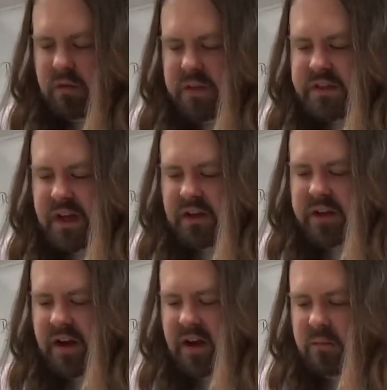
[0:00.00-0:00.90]
We sailed
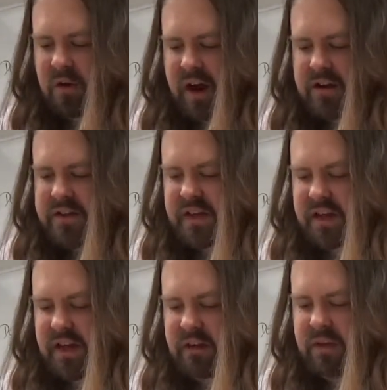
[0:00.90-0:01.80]
on, our morale
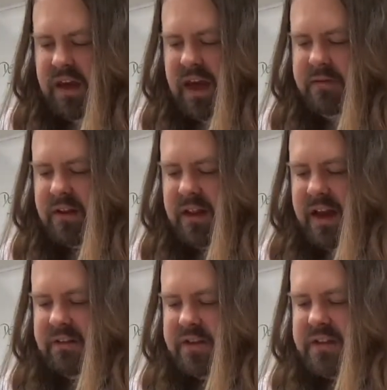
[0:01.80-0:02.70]
sinking, and we came to the
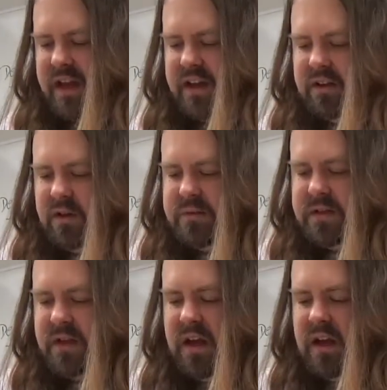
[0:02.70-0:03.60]
land of the
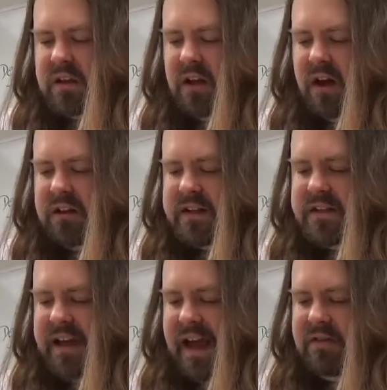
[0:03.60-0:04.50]
Cyclopes, lawless
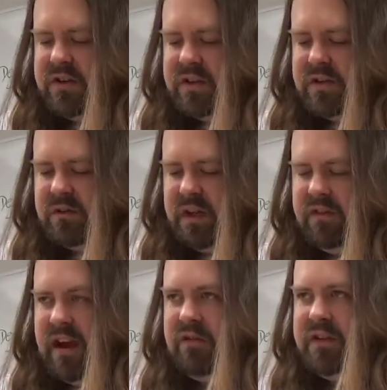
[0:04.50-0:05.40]
savages who
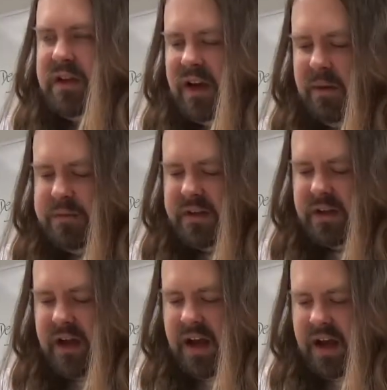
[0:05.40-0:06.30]
leave everything up to the
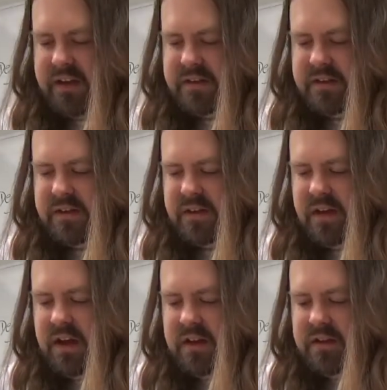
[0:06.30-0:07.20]
gods.
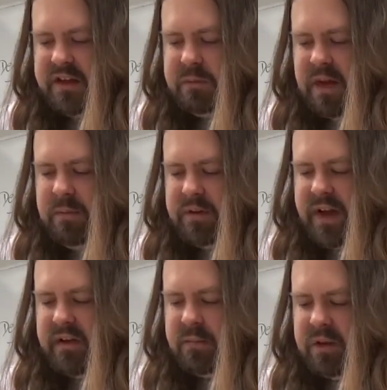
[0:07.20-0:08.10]
These people
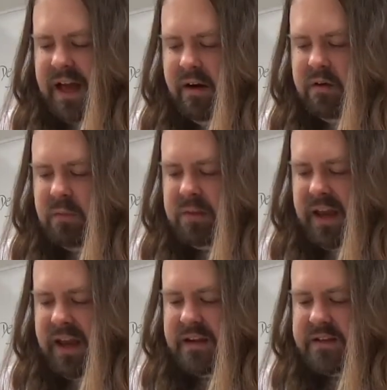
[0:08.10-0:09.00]
neither plow nor
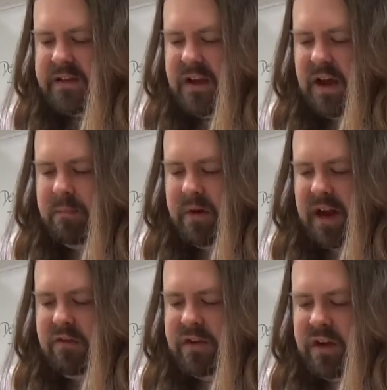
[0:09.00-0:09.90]
plant, but
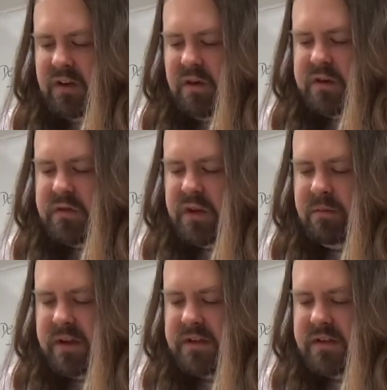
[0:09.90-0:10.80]
everything grows for them
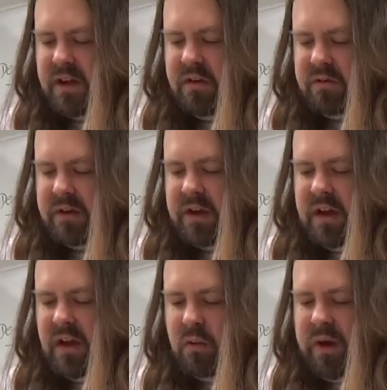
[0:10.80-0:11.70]
unsown
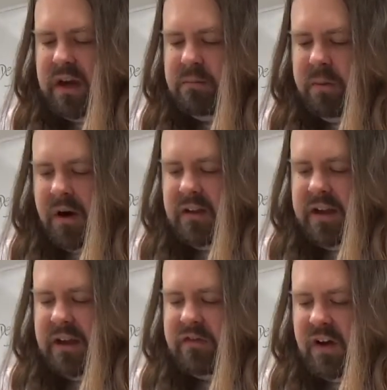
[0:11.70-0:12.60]
wheat,
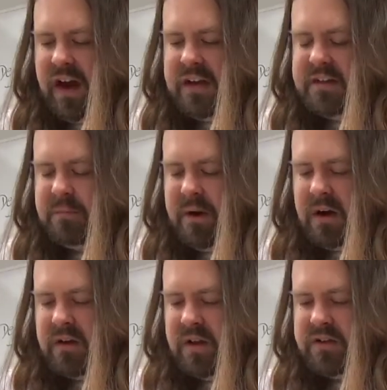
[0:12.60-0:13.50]
barley, and vines that bear
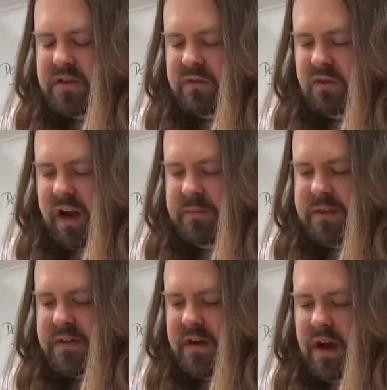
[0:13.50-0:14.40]
clusters of
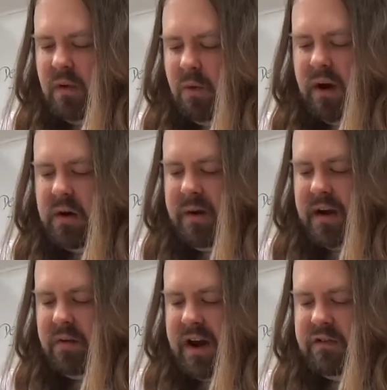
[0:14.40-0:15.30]
grapes, watered by
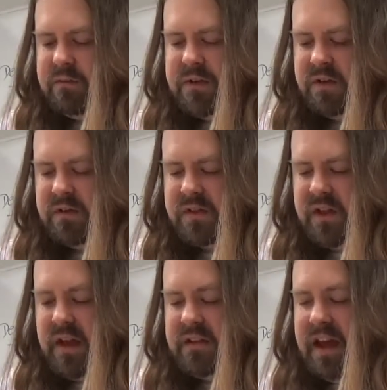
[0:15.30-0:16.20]
rain from Zeus.
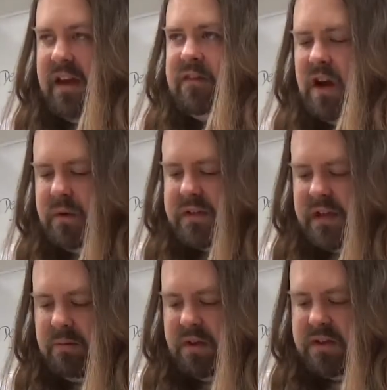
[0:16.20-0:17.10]
They have no
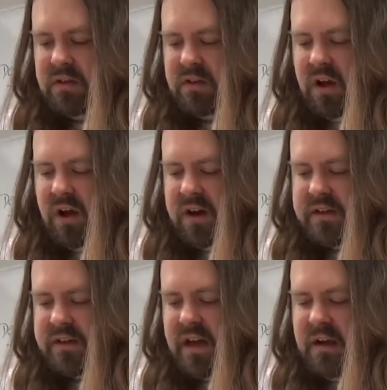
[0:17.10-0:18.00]
assemblies or
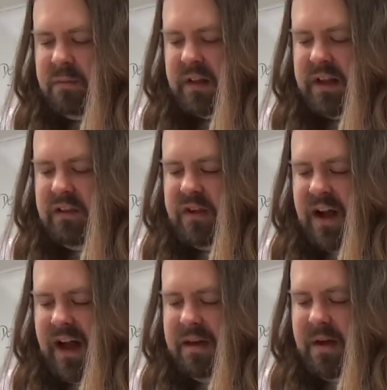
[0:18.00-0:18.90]
laws, but live in
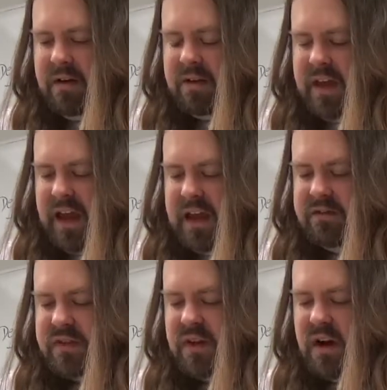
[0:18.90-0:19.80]
high mountain
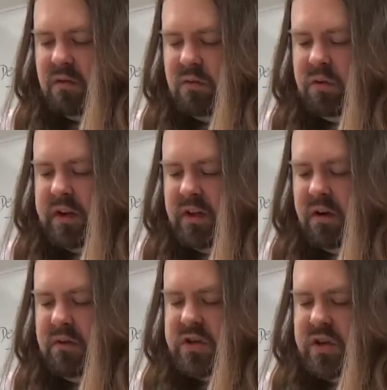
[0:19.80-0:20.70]
caves, ruling their
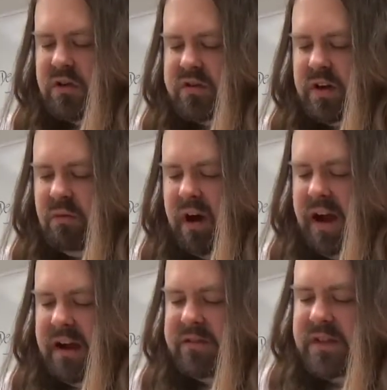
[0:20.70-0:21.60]
own children and
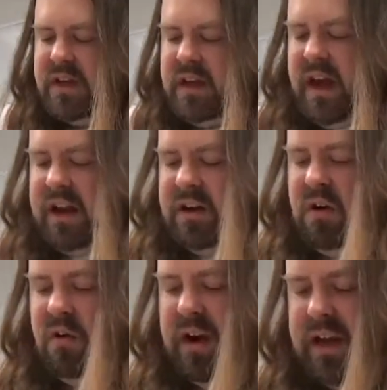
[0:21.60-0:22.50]
wives, and
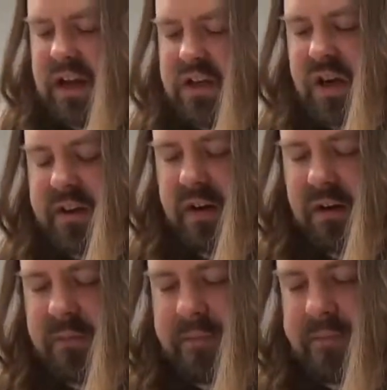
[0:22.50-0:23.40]
ignoring each other.